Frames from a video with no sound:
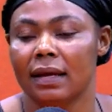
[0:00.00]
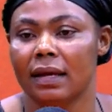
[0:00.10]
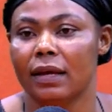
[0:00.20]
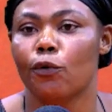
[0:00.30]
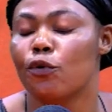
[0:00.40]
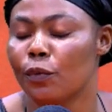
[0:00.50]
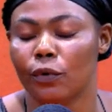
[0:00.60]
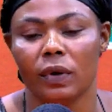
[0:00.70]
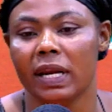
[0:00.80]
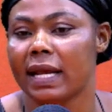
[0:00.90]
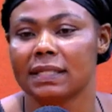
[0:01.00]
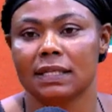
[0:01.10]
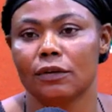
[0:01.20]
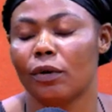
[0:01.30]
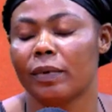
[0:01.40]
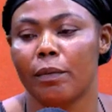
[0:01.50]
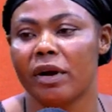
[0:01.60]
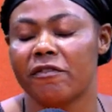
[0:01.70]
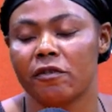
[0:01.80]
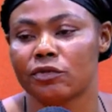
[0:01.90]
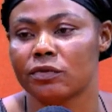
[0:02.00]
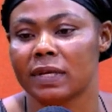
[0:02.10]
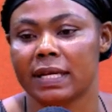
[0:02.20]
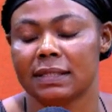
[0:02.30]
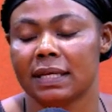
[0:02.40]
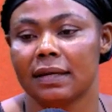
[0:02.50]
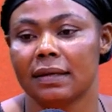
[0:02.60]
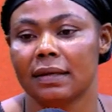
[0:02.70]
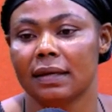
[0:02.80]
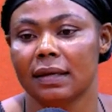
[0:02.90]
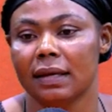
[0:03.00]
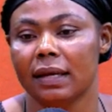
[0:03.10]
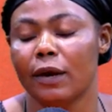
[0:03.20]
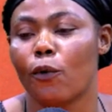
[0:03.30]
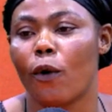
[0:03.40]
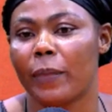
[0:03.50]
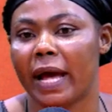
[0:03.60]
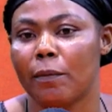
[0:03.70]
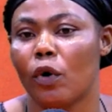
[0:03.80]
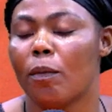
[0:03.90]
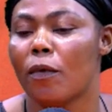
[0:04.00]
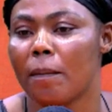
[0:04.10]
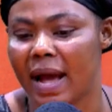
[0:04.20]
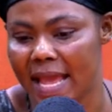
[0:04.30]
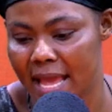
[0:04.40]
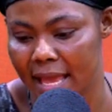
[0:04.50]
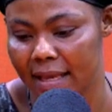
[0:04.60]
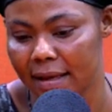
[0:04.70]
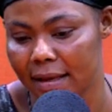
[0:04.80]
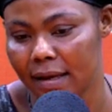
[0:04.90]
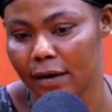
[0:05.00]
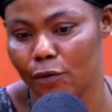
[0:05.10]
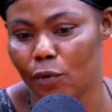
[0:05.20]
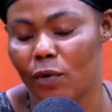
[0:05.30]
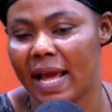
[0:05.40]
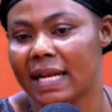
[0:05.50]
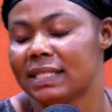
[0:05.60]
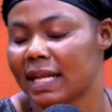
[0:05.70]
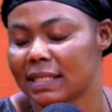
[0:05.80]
eku mu no na ye se nyom na be fo so ye se ye nko pai bo mo mma ye no kra e chire se